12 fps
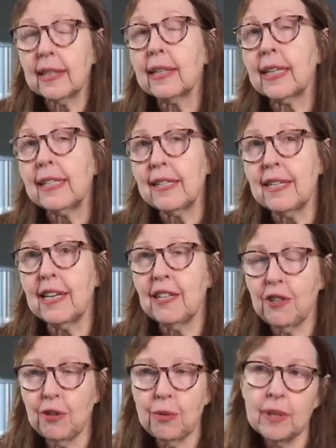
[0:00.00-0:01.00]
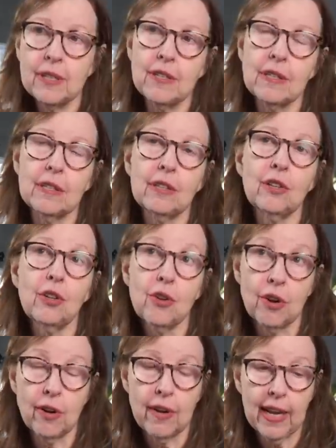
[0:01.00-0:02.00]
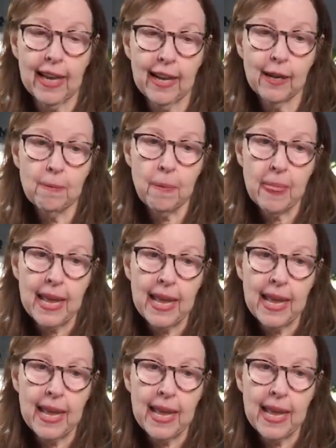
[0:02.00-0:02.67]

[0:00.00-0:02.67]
a continuous learning